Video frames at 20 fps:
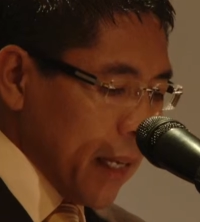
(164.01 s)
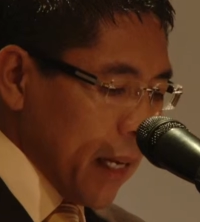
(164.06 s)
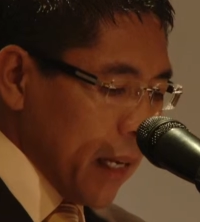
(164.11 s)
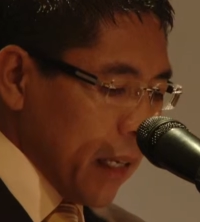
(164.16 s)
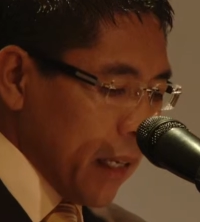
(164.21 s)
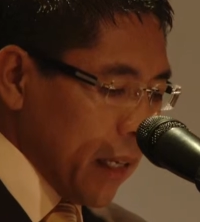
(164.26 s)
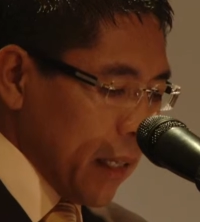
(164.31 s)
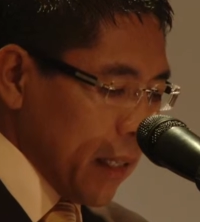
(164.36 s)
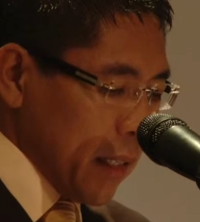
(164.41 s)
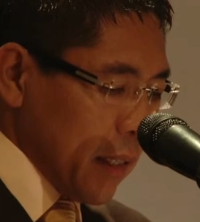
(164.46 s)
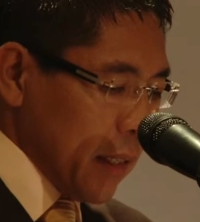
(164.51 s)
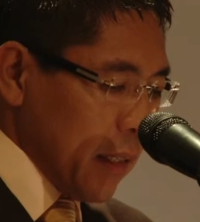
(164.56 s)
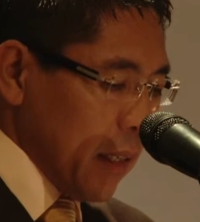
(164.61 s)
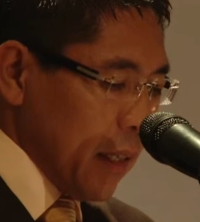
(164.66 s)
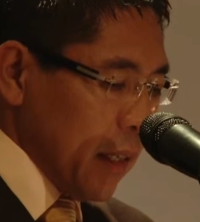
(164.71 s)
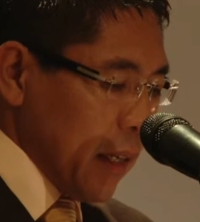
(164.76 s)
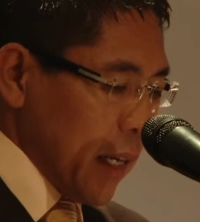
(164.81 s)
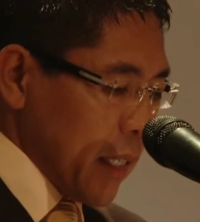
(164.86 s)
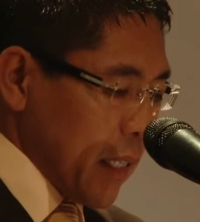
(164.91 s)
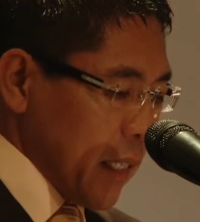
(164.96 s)
decades
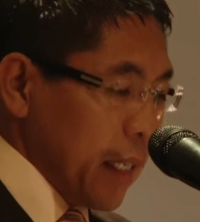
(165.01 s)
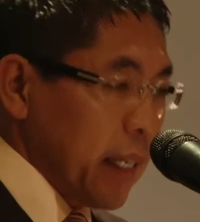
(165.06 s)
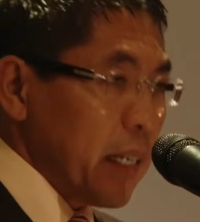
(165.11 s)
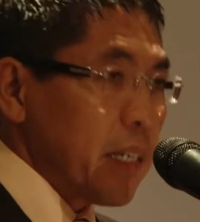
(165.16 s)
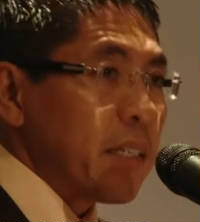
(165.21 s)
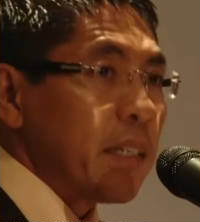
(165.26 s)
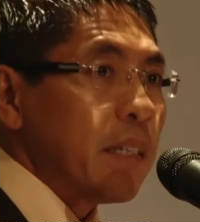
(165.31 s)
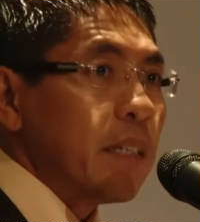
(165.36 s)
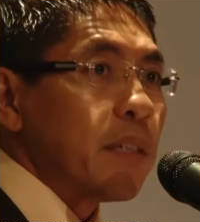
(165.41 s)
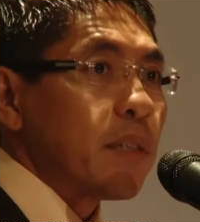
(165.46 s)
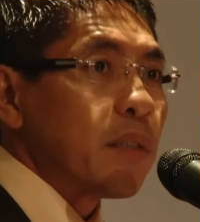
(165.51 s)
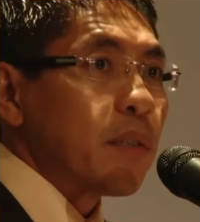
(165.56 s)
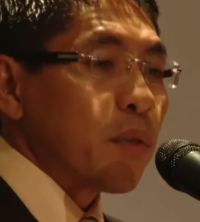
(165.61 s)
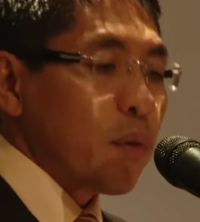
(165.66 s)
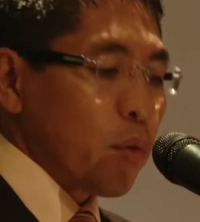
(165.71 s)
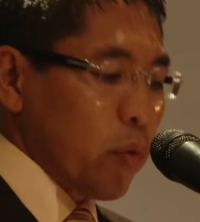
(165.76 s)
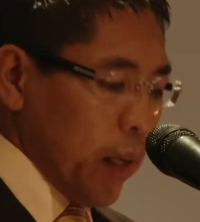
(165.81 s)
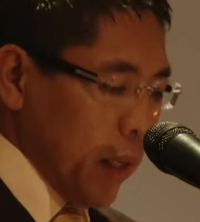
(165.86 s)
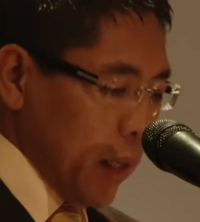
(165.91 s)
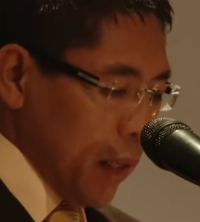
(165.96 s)
as glaciers
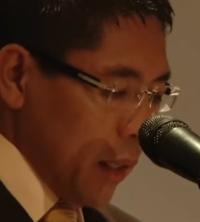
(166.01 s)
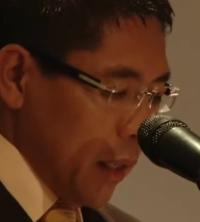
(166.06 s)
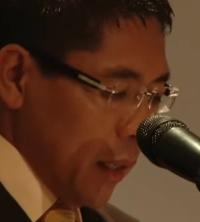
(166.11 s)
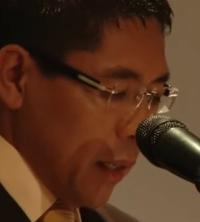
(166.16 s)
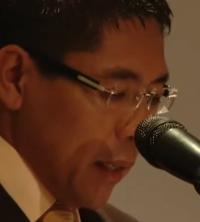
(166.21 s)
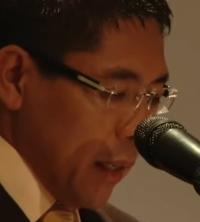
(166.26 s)
shrink